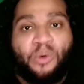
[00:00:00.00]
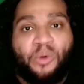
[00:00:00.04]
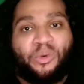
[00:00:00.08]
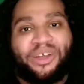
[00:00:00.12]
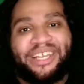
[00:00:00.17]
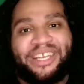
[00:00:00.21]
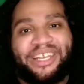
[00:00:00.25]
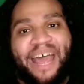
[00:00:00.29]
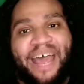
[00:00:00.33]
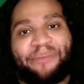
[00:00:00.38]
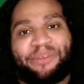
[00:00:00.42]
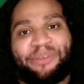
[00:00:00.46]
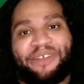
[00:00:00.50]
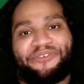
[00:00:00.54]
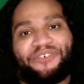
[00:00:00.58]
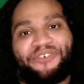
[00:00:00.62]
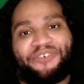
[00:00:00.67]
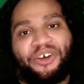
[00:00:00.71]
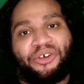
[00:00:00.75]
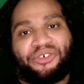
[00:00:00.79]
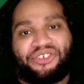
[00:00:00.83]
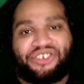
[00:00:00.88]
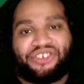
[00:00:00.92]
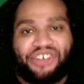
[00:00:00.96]
happening,
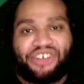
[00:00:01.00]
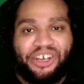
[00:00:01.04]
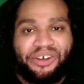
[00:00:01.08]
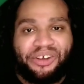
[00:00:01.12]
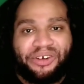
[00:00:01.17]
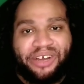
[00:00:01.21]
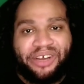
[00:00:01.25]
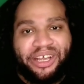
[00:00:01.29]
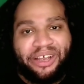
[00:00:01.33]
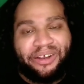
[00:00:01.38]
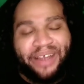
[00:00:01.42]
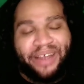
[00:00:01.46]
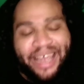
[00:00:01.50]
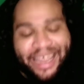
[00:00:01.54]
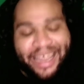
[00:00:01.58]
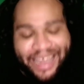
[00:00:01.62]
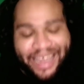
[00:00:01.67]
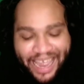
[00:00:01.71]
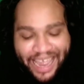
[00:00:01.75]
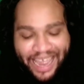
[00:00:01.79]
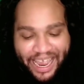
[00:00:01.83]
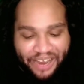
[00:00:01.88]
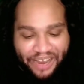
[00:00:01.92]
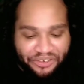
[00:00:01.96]
folks? Gerald here,
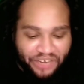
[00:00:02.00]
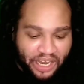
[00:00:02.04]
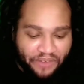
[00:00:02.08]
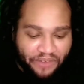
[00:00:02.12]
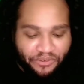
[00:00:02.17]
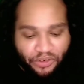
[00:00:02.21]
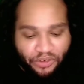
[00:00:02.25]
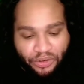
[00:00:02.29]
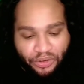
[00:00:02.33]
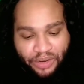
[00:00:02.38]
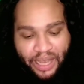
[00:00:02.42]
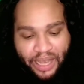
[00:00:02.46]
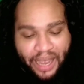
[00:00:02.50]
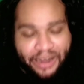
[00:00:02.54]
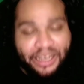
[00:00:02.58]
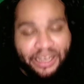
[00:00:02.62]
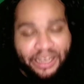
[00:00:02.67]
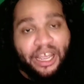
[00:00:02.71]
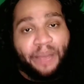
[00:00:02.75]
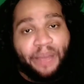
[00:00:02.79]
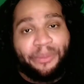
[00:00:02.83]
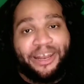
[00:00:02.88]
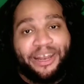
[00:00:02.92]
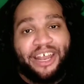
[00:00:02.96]
aka J Fro ninety,
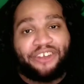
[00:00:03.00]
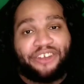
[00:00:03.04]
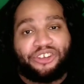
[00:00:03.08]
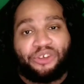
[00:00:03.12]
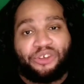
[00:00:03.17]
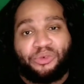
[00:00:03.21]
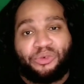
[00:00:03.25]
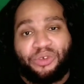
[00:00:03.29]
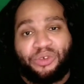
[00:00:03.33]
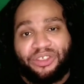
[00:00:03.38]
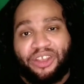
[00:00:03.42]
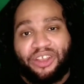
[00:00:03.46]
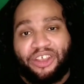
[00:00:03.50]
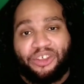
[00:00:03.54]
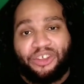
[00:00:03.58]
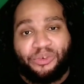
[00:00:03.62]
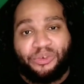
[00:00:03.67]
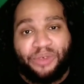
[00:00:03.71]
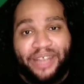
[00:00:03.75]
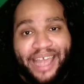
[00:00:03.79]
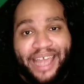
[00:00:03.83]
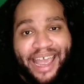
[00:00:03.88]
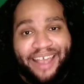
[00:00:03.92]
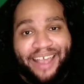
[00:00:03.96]
coming at you with another
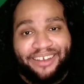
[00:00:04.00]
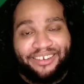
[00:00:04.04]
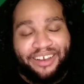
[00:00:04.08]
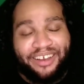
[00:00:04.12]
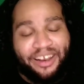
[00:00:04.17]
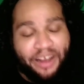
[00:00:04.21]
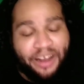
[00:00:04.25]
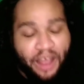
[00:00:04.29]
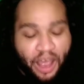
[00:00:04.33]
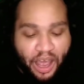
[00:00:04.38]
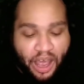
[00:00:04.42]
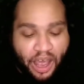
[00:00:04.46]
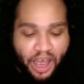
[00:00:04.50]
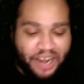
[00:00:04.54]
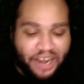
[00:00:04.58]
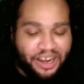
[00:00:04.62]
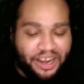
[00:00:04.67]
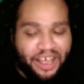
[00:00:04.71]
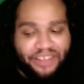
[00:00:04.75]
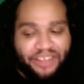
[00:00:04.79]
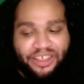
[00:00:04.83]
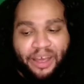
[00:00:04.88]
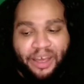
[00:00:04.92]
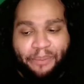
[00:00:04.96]
reaction,
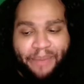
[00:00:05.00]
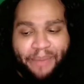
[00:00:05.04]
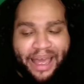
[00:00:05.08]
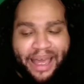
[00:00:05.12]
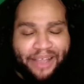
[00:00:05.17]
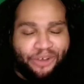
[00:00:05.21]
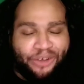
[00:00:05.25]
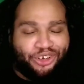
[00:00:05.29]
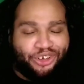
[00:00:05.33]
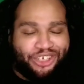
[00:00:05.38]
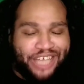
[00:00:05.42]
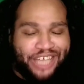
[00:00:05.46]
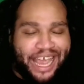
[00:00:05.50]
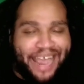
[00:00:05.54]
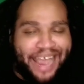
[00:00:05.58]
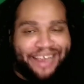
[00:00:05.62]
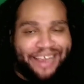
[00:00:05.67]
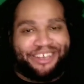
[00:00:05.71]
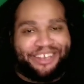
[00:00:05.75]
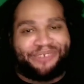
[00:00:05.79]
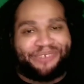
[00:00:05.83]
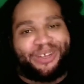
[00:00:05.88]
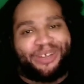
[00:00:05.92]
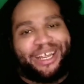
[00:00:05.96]
another Michael
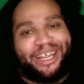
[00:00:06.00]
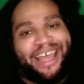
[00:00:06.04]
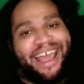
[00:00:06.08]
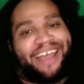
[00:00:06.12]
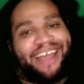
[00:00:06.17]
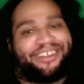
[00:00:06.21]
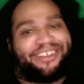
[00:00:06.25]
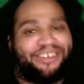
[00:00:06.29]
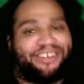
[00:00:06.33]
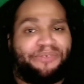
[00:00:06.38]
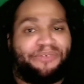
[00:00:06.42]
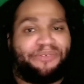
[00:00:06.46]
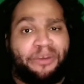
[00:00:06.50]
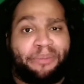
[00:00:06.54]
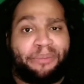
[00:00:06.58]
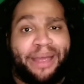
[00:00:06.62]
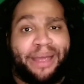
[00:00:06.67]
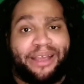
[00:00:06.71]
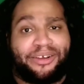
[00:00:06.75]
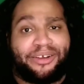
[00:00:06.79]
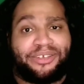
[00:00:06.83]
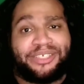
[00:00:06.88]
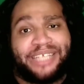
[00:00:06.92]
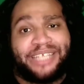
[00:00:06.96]
Jackson reaction for
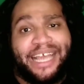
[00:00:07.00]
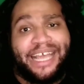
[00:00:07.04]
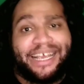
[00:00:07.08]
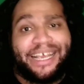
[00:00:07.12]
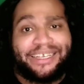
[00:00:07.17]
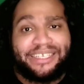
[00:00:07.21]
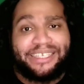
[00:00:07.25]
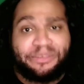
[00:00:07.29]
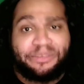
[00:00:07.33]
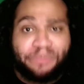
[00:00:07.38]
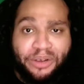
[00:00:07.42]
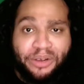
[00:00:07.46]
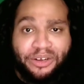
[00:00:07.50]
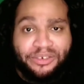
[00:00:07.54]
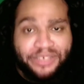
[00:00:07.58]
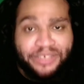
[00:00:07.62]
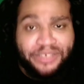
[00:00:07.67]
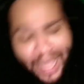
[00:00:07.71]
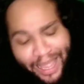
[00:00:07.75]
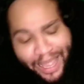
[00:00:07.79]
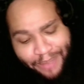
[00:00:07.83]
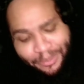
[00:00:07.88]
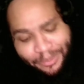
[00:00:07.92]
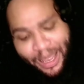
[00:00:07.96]
Michael Jackson's
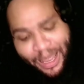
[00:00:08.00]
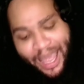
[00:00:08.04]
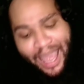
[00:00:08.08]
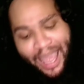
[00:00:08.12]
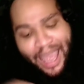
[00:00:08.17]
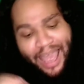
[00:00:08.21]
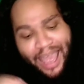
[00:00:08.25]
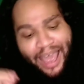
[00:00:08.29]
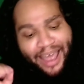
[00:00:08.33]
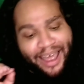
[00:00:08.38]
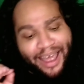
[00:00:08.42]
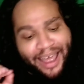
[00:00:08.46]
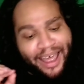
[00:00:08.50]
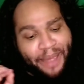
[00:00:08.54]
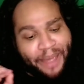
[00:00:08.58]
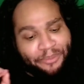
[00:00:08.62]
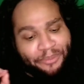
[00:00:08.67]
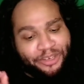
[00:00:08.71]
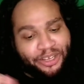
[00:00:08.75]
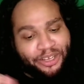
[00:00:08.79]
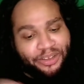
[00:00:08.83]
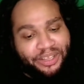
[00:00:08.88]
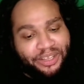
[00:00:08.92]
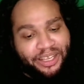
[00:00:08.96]
birthday. Um,
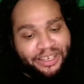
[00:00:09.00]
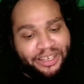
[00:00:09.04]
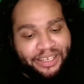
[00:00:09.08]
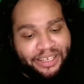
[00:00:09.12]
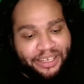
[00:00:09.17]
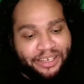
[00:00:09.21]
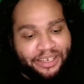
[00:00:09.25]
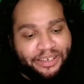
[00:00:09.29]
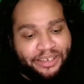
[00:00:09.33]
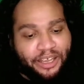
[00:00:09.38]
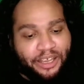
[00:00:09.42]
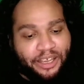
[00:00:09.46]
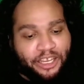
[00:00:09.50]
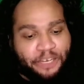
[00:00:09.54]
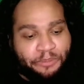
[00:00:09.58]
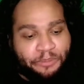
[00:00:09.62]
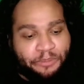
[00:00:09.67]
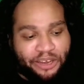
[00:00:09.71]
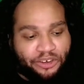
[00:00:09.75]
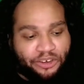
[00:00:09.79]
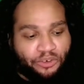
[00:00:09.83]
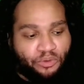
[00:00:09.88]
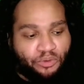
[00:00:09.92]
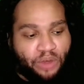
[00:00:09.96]
so this is a
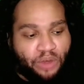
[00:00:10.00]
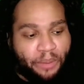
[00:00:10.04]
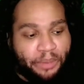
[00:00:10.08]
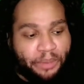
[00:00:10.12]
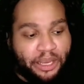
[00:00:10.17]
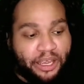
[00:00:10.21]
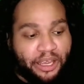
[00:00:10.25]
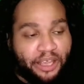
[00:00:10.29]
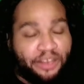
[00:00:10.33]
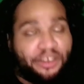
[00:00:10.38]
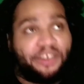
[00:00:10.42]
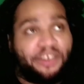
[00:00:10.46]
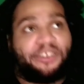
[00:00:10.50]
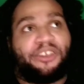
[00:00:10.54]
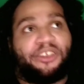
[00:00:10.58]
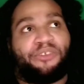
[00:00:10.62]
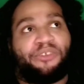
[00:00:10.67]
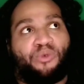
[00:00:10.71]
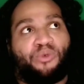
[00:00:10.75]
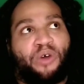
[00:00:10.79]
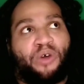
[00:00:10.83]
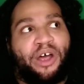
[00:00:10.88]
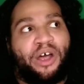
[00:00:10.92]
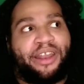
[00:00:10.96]
special one because this is
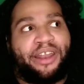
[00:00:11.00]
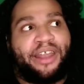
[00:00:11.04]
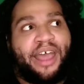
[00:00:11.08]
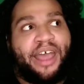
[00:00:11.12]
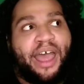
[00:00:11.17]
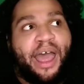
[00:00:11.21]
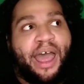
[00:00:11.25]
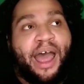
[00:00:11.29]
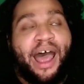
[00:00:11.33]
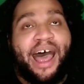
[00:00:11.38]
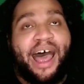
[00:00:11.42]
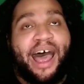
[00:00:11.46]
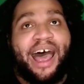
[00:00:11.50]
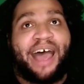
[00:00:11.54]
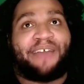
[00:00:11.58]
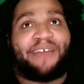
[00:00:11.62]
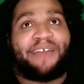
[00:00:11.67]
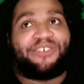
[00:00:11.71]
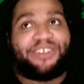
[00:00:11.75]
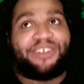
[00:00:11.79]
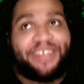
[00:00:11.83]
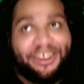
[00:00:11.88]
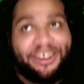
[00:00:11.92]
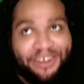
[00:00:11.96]
one I've
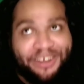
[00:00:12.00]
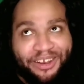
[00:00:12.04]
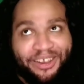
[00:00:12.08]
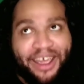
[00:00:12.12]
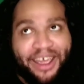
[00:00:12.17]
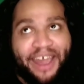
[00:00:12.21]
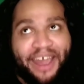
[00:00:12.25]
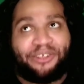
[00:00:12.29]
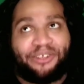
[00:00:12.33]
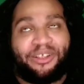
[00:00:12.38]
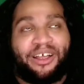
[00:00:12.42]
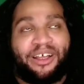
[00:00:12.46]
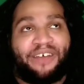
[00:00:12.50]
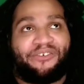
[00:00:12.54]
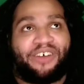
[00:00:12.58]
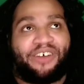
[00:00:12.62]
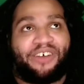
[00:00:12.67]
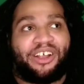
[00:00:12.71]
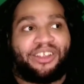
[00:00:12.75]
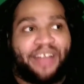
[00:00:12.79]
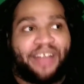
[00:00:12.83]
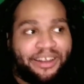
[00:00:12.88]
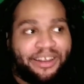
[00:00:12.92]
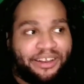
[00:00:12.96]
seen the title of a
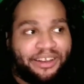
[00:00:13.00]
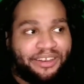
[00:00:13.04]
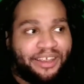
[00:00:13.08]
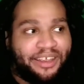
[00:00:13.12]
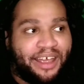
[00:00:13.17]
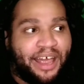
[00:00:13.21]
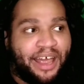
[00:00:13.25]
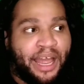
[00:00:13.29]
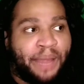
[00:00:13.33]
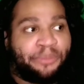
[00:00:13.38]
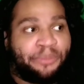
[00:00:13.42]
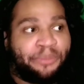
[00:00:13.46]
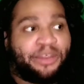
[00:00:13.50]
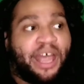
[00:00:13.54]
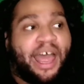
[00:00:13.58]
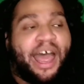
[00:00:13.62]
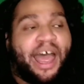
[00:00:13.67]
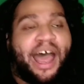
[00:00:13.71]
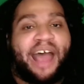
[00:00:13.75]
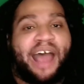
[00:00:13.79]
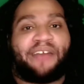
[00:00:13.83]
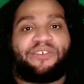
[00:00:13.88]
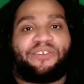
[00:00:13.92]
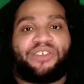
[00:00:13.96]
lot of times.
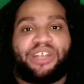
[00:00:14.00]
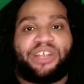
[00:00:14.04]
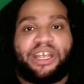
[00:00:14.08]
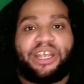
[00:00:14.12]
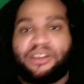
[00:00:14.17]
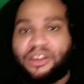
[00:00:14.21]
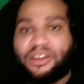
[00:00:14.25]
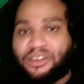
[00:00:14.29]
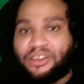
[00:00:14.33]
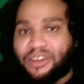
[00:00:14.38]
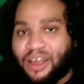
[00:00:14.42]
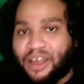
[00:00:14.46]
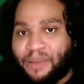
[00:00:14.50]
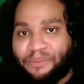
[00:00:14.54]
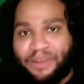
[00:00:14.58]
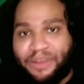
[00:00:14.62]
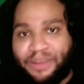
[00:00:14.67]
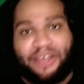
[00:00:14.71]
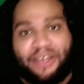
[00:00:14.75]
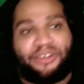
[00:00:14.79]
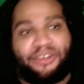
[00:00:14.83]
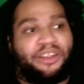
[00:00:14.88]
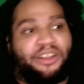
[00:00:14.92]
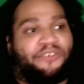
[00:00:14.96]
I've seen the
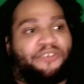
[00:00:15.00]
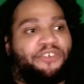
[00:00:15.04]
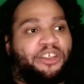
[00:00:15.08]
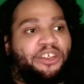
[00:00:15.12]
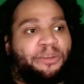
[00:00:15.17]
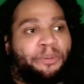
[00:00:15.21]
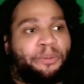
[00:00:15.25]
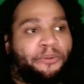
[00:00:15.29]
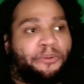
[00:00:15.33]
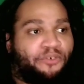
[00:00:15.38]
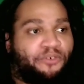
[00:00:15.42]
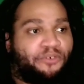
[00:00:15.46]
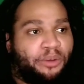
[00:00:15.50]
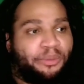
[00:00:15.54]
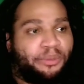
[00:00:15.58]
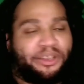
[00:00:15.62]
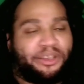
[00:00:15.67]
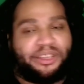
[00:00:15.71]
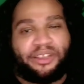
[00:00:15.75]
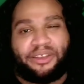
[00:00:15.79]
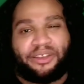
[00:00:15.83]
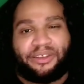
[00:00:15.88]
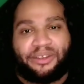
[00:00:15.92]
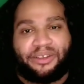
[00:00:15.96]
thumbnails of his
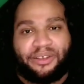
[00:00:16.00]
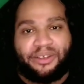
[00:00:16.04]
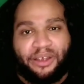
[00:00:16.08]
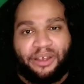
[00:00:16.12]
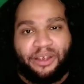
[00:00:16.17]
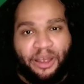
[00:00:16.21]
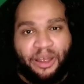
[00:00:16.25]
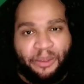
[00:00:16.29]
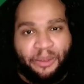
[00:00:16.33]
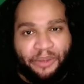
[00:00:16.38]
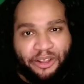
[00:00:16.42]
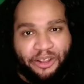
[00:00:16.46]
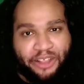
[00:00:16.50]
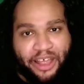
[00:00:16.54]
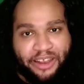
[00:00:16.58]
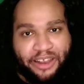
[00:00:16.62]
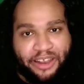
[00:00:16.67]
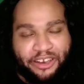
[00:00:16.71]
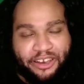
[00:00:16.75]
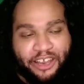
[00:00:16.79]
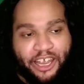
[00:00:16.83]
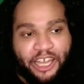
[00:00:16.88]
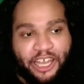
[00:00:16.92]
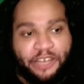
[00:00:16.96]
performances um, a lot of
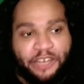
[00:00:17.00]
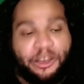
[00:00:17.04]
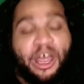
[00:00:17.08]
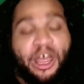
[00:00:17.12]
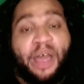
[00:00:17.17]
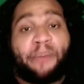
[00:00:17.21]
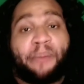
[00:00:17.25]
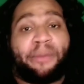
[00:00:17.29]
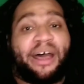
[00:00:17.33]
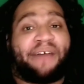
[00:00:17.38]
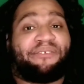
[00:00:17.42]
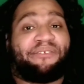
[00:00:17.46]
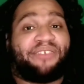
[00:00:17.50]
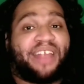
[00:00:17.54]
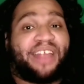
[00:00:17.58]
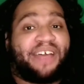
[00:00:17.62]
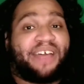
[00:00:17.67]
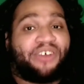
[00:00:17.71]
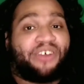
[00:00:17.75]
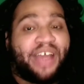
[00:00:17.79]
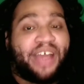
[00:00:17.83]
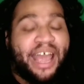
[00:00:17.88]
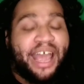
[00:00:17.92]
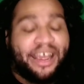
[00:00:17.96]
times. I've
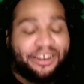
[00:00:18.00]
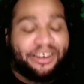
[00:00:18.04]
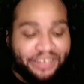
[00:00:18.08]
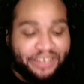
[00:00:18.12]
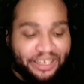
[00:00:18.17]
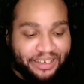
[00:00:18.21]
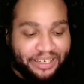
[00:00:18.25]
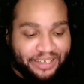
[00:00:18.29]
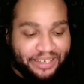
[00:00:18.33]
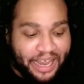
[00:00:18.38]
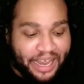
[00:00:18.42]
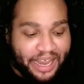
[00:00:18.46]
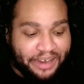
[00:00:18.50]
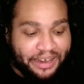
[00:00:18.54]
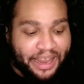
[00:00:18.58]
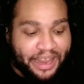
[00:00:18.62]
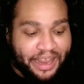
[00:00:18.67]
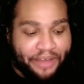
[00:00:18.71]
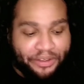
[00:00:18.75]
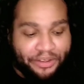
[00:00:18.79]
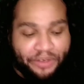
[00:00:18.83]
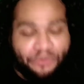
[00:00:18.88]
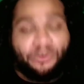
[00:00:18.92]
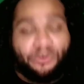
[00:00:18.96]
never actually sat
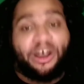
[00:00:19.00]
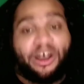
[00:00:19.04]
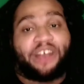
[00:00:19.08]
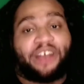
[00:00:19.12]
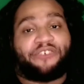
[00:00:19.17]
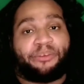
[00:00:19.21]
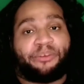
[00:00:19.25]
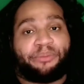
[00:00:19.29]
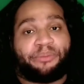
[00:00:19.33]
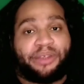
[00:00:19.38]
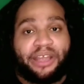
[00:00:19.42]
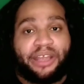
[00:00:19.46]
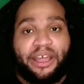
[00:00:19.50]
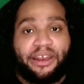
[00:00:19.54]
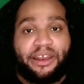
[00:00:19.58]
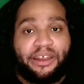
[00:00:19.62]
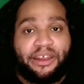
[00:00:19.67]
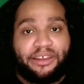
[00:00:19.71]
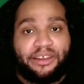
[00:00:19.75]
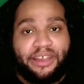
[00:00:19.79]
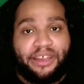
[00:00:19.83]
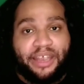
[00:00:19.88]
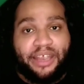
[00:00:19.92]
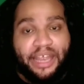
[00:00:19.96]
down and watched from beginning
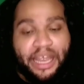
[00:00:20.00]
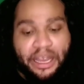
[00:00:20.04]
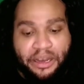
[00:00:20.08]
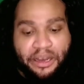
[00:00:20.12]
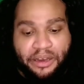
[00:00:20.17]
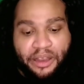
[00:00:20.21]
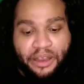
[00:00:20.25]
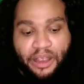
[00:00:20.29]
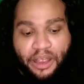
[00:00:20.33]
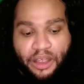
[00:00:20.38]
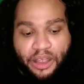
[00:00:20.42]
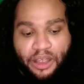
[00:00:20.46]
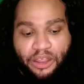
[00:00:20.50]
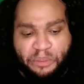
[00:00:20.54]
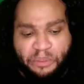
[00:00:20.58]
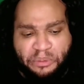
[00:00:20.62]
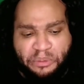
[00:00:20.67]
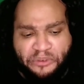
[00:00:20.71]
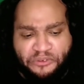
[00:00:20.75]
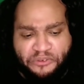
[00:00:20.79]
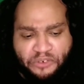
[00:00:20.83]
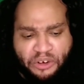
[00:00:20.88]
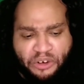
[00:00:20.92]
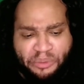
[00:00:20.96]
to end the
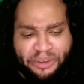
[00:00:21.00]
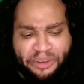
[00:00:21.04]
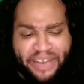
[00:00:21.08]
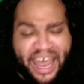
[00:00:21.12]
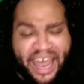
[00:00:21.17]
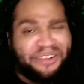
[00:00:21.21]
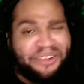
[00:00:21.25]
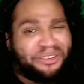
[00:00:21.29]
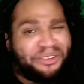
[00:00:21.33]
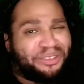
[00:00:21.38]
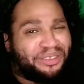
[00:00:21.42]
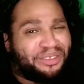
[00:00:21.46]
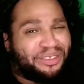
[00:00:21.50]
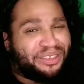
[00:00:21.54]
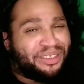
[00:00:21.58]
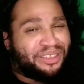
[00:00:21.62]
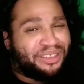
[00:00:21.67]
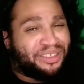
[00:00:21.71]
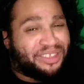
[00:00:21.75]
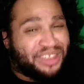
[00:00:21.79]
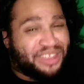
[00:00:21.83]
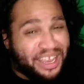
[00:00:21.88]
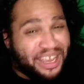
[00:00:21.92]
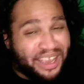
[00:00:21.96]
performance. I don't
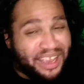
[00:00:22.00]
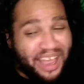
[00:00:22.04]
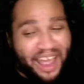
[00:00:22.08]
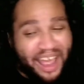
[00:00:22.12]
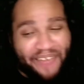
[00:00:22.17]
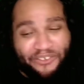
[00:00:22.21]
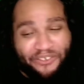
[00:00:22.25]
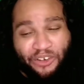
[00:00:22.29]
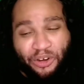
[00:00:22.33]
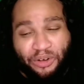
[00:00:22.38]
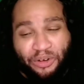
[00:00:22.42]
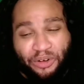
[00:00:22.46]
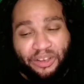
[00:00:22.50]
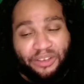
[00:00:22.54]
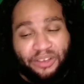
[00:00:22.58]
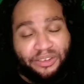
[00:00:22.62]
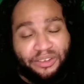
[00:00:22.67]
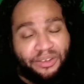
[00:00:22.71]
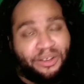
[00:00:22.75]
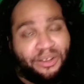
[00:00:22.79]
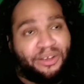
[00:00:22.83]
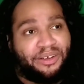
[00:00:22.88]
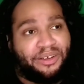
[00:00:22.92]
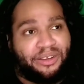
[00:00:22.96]
think I've heard the
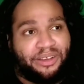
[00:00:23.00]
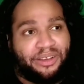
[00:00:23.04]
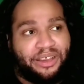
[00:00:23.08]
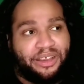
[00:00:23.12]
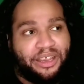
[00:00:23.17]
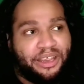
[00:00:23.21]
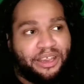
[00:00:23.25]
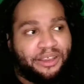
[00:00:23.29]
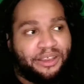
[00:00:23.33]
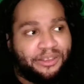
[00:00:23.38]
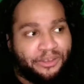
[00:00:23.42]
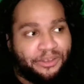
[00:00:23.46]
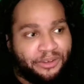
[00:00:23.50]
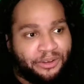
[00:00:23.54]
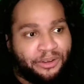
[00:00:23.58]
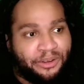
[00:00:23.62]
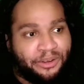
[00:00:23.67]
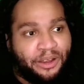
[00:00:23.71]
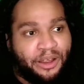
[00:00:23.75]
song either,